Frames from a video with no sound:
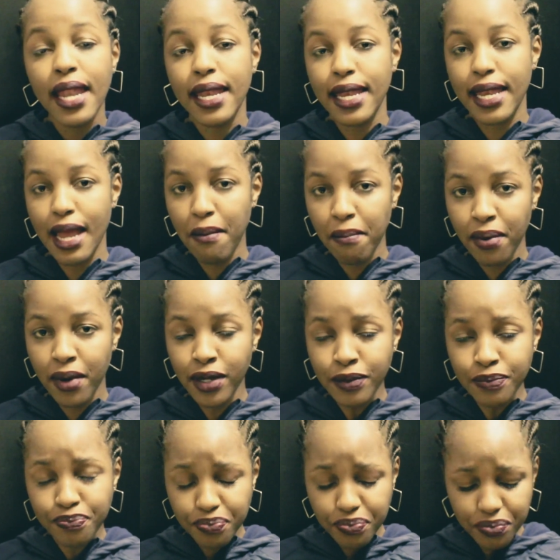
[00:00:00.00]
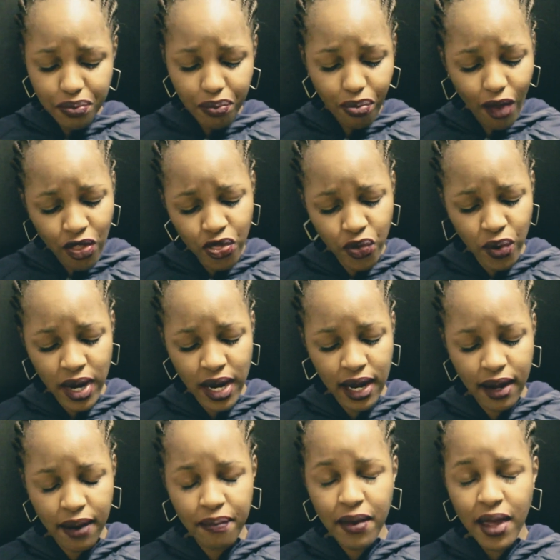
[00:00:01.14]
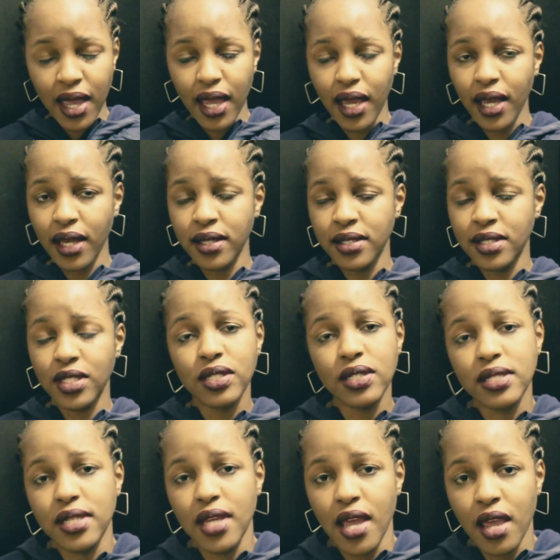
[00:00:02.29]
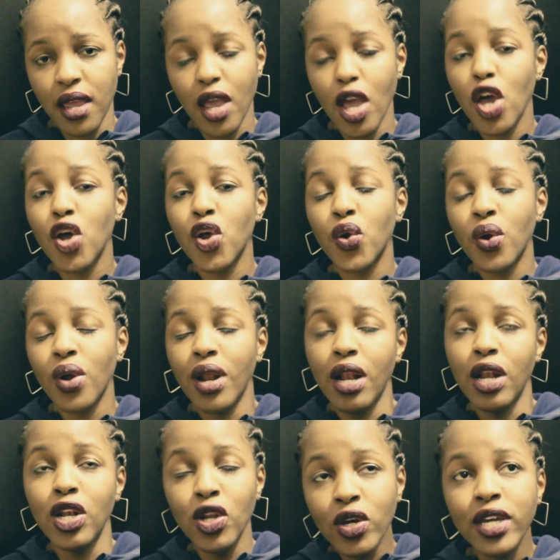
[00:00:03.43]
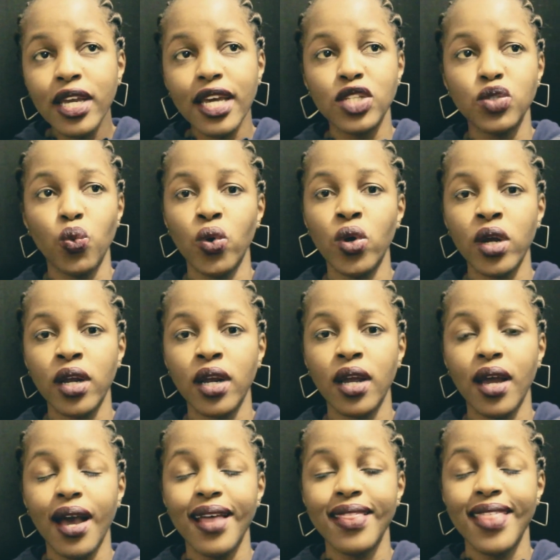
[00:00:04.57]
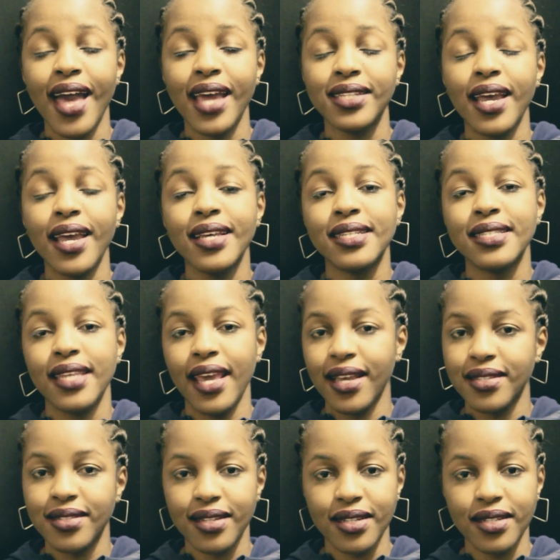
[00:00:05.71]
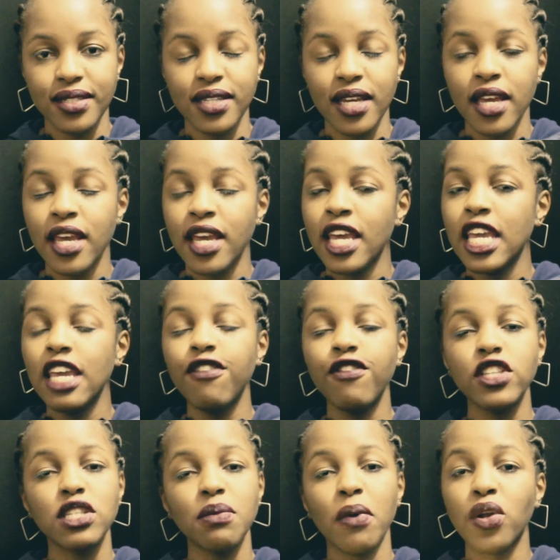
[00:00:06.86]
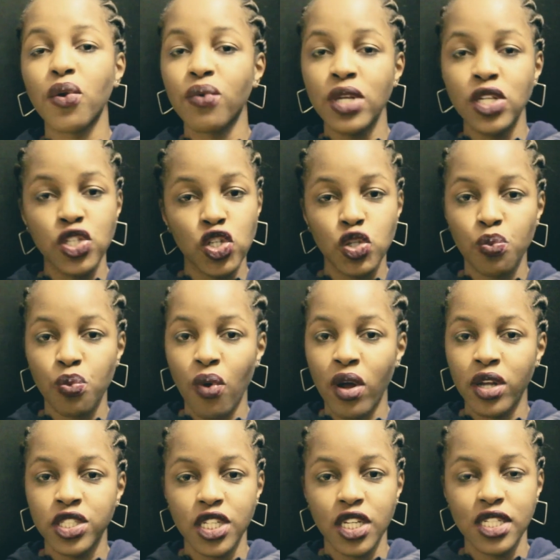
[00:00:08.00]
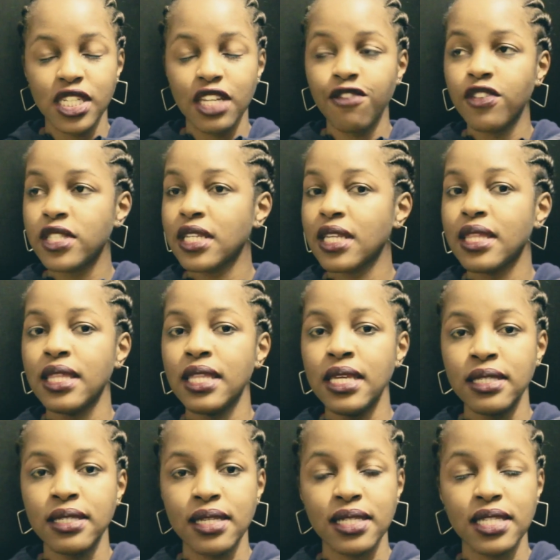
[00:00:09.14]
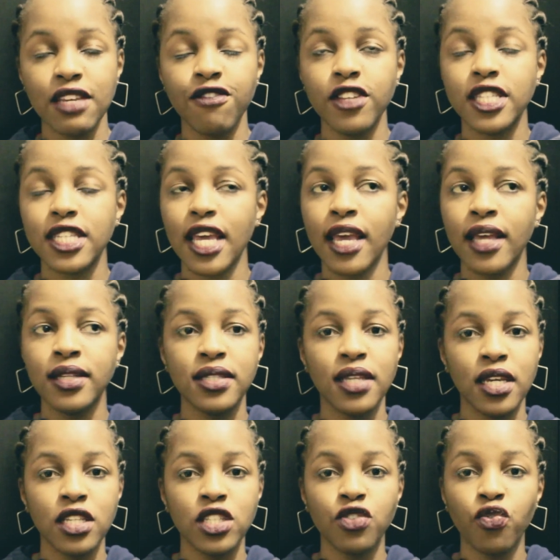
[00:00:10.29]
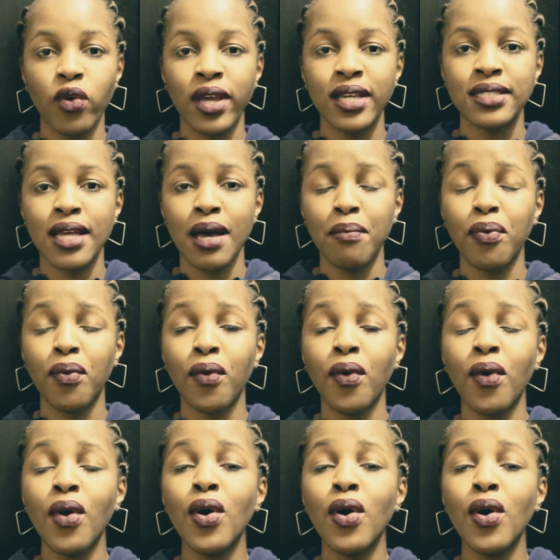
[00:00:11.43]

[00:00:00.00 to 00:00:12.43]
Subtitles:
Number three is to say, look at work that is excellent. If it's about a research project, if it's a thesis, if it's essays, for example,